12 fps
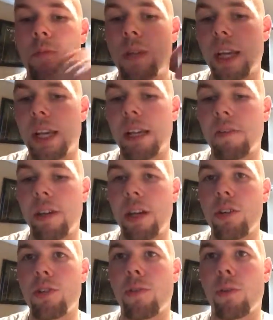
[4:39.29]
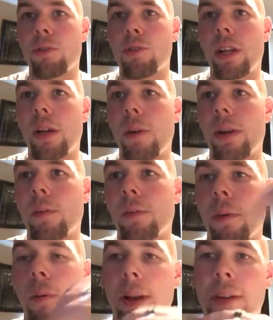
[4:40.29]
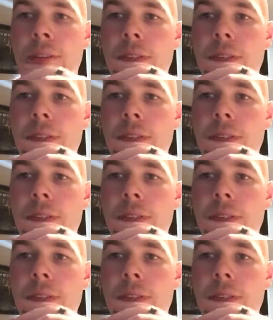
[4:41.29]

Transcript: taking advantage of 4th of July weekend with my wife.